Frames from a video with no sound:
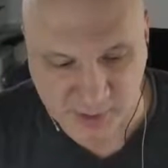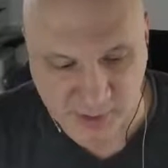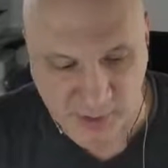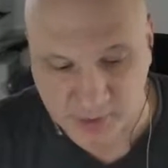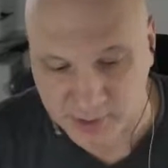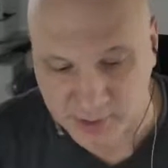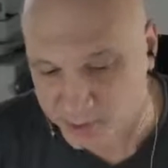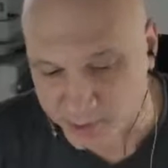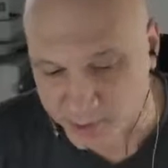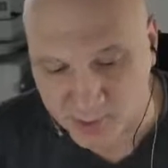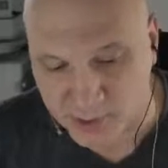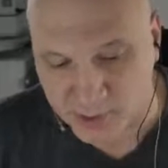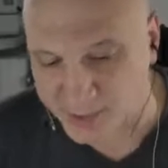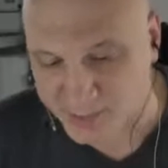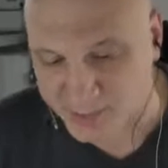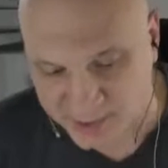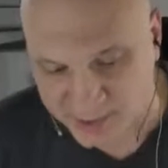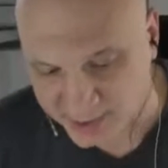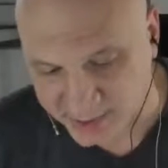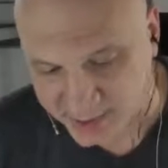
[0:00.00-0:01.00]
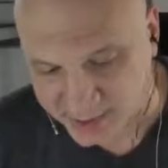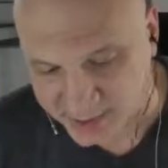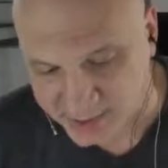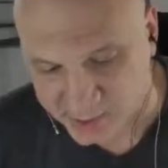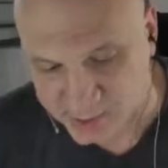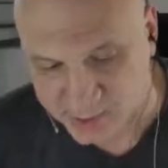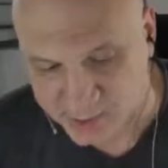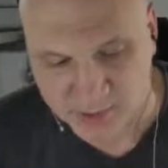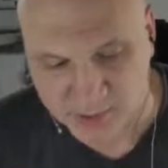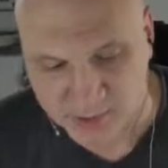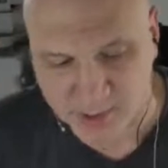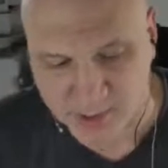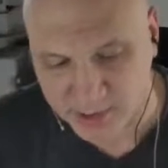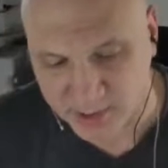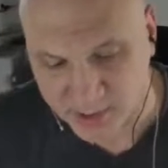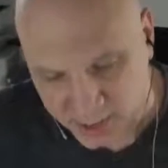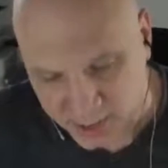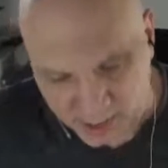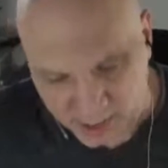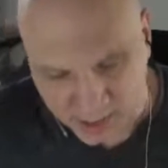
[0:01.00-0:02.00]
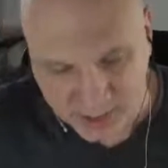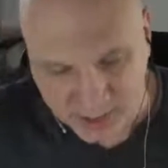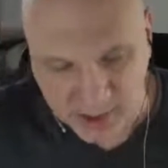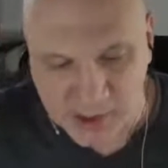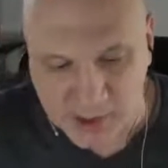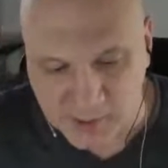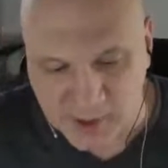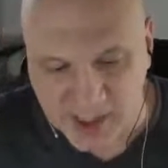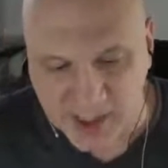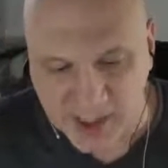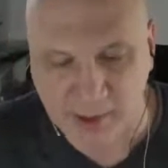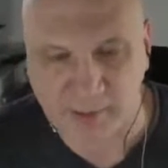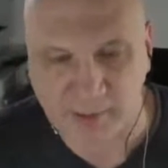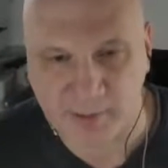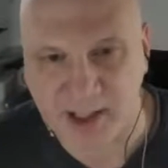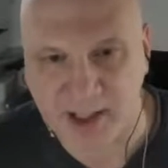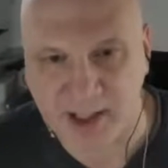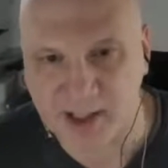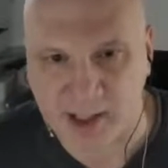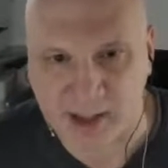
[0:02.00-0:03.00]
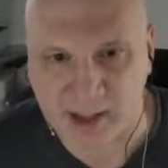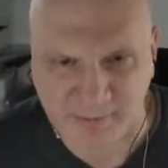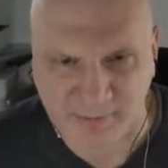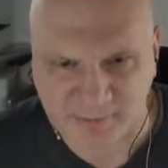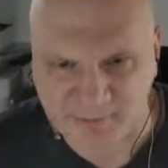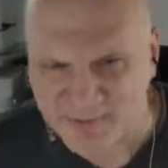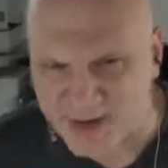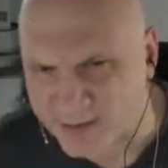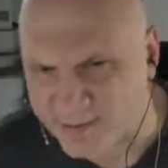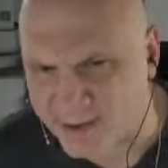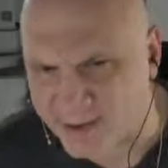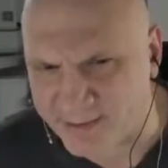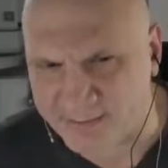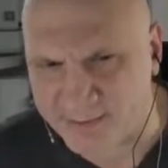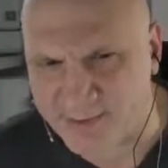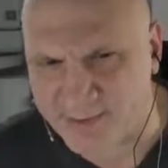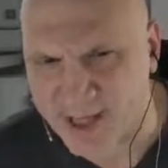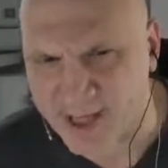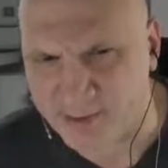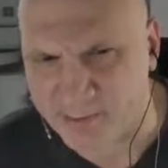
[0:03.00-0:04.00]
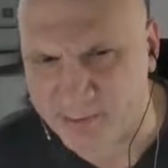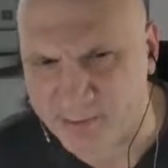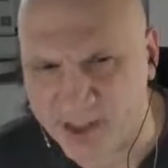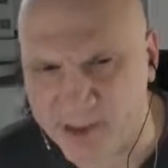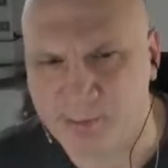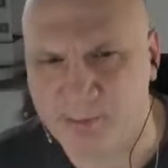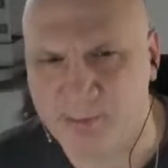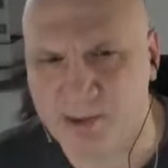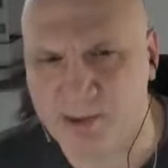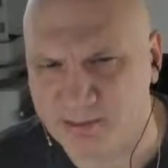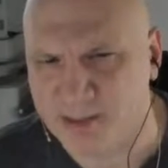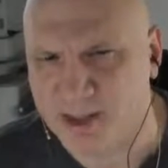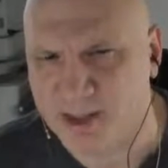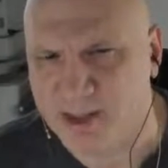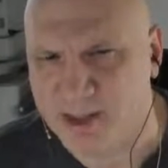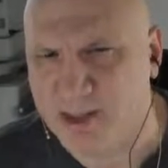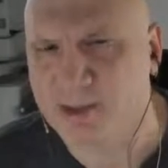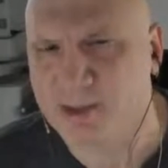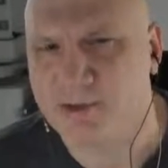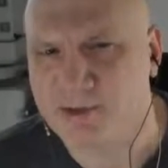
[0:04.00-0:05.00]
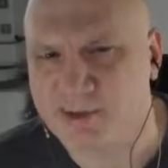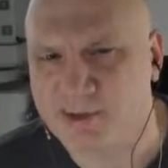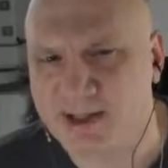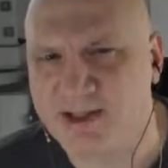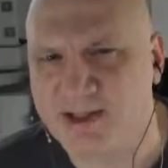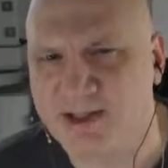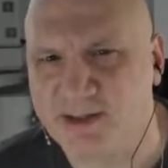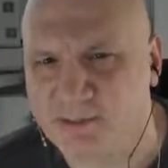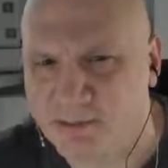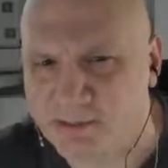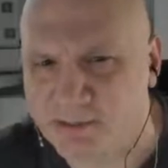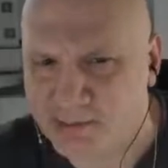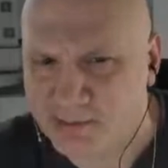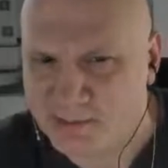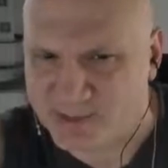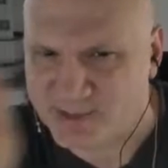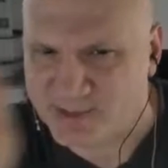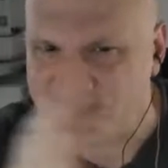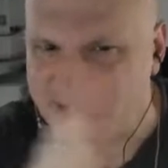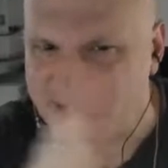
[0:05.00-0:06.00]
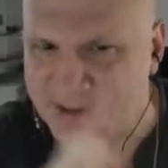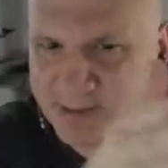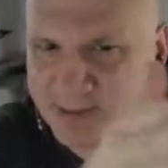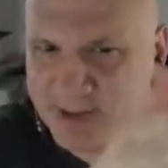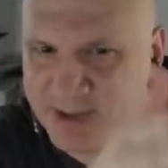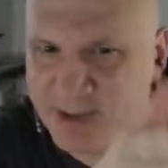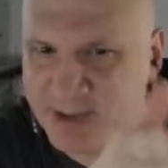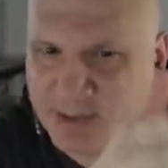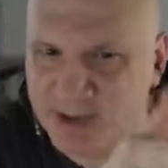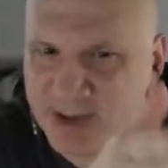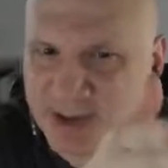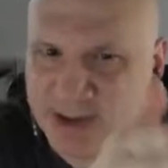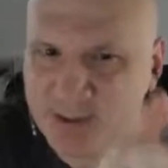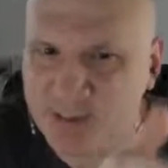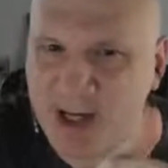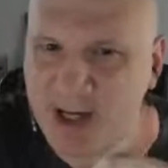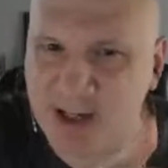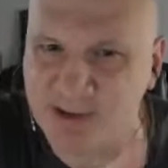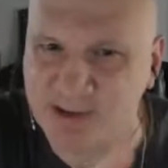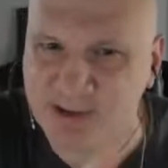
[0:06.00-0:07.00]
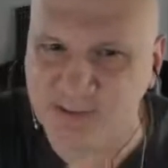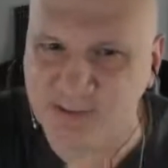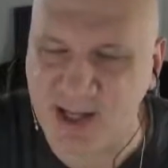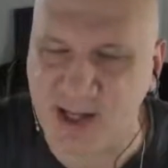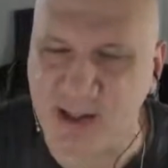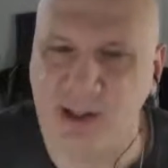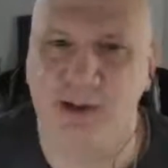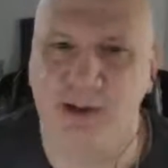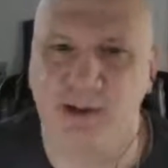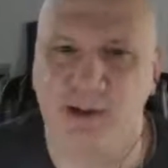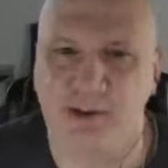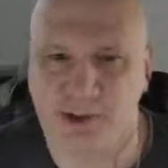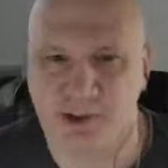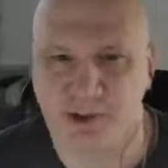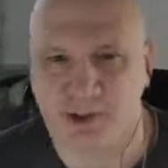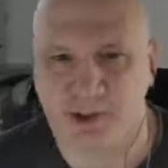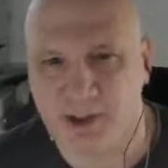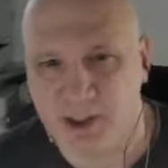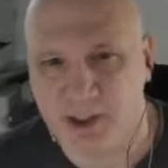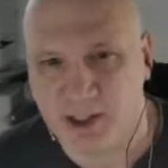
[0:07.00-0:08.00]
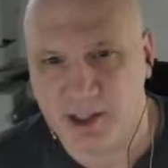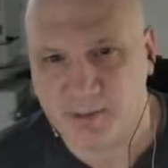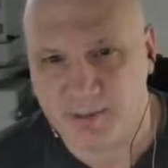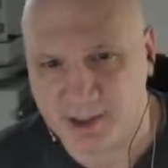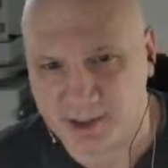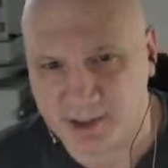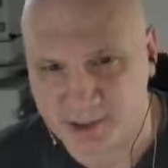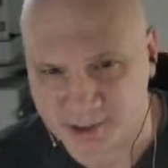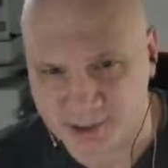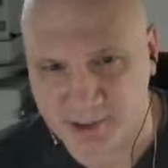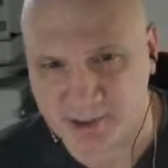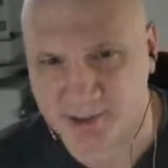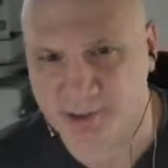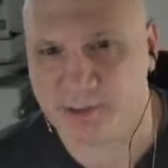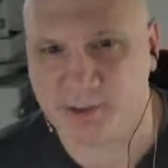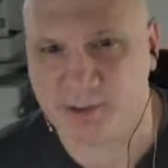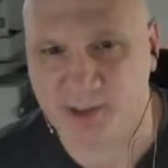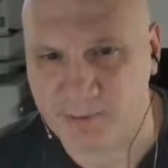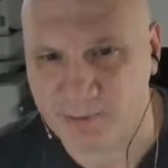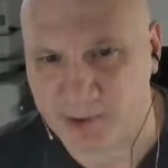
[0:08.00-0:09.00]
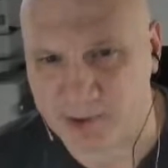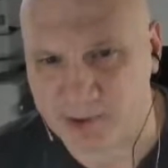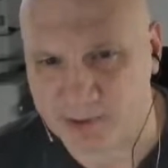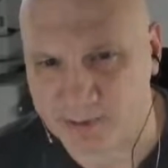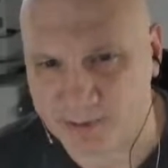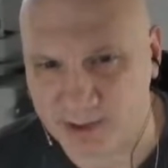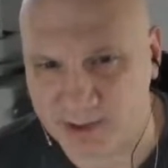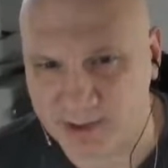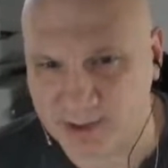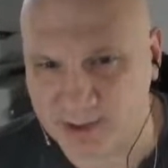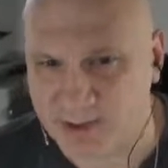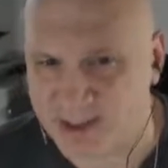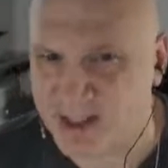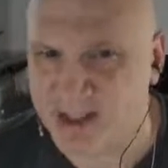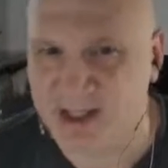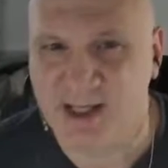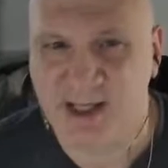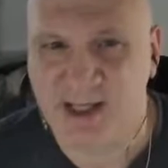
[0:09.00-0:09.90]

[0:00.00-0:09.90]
is normal, and you grow up thinking that's normal, and then you may or may not vary from that a bit, but you tend to still be within the bounds of that culture. because you're a brainwashable entity.